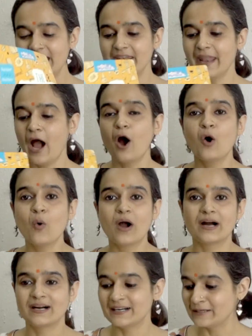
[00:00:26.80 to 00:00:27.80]

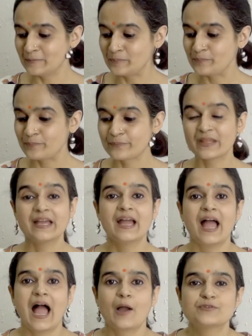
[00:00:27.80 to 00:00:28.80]
Now,
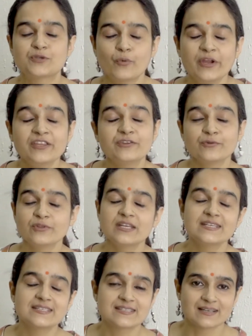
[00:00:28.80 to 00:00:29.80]
I was going through
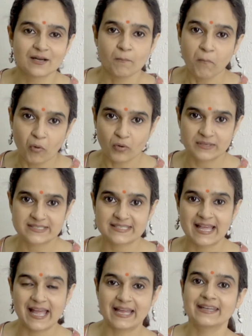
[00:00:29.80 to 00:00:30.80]
these books
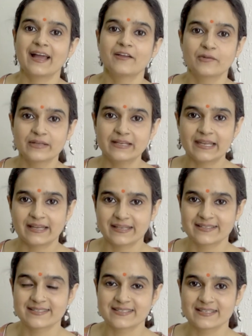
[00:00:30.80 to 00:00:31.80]
and I
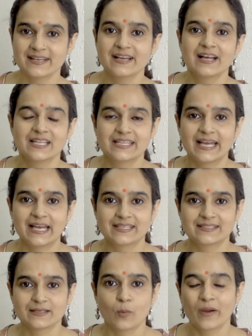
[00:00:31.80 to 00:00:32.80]
realized
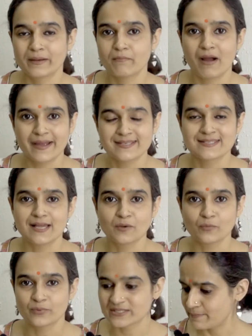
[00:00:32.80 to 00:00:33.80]
that when my
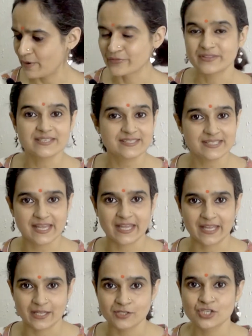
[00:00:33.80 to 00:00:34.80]
son was about this
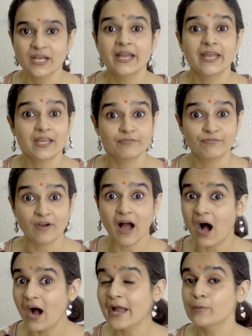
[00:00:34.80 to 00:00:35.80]
age, if
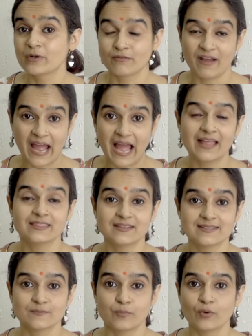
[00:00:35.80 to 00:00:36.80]
I would have had
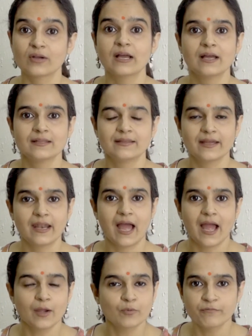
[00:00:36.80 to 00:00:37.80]
this book, then
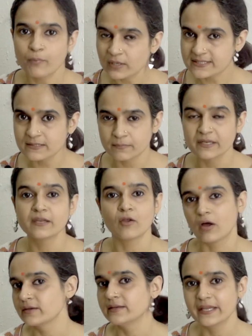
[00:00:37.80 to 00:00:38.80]
I would have possibly
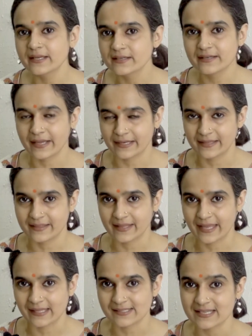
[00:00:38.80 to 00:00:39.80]
not needed
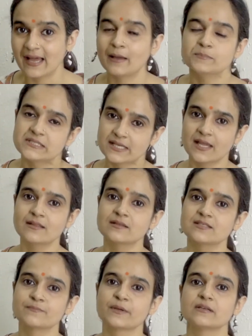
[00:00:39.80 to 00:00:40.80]
anything else. I'm saying
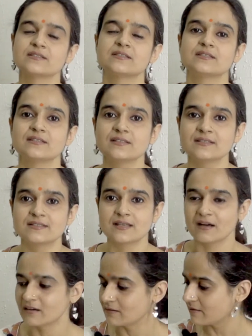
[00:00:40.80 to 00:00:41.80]
this because this is
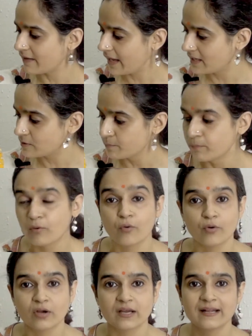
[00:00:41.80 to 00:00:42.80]
a great
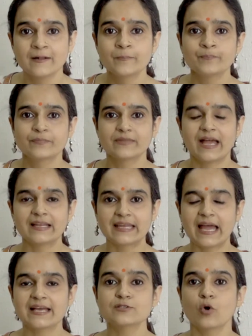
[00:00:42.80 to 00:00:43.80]
book that
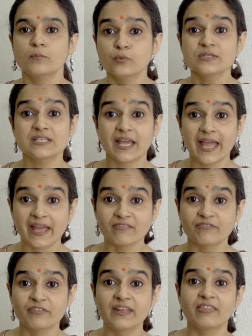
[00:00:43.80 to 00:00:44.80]
has almost
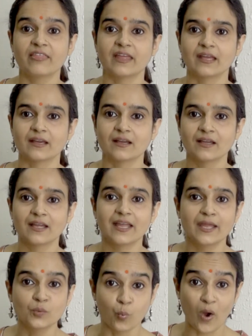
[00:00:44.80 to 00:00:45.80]
everything
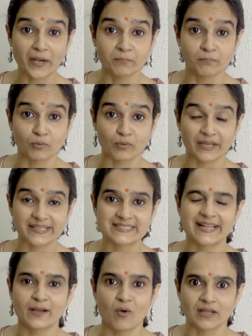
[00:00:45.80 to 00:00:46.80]
in one book. It's
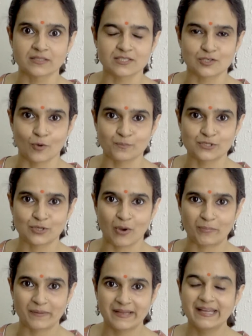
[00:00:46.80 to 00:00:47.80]
like a one-stop
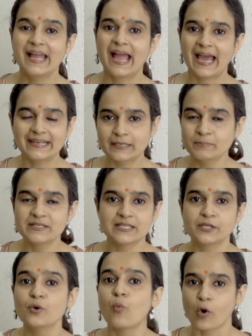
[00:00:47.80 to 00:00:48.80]
shop. And let me tell
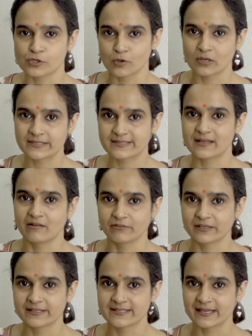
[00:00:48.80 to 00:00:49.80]
you what all is
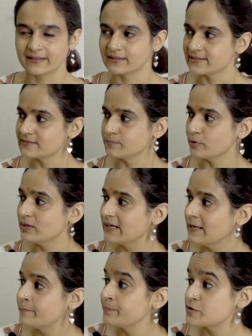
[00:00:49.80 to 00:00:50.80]
covered inside this book.
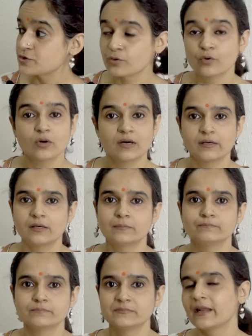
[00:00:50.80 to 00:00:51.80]

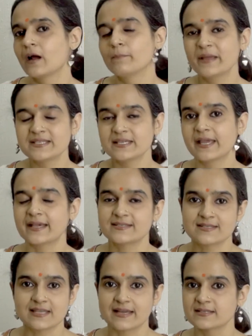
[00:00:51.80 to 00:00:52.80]
So there are basic
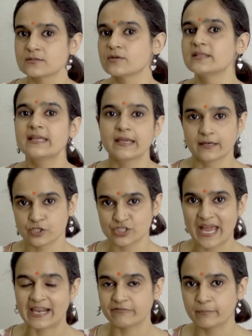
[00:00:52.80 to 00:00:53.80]
exercises on the English
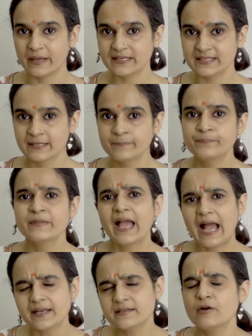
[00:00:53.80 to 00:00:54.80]
alphabet.
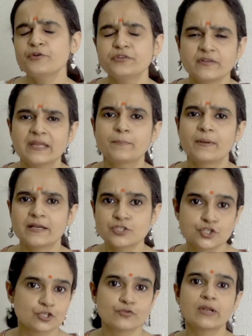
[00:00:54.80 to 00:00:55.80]
At around 3+,
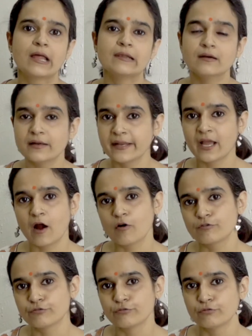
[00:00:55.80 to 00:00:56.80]
children are learning how
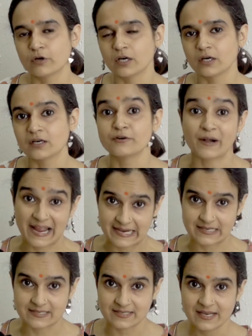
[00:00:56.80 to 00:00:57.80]
to
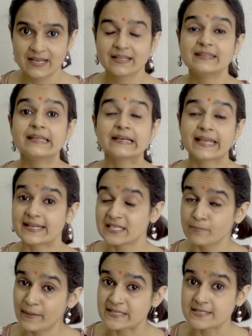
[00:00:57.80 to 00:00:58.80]
write. They are
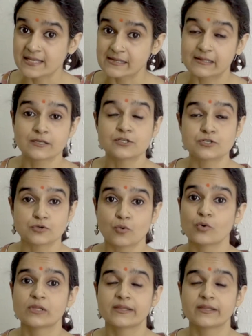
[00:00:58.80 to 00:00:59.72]
getting pencil control.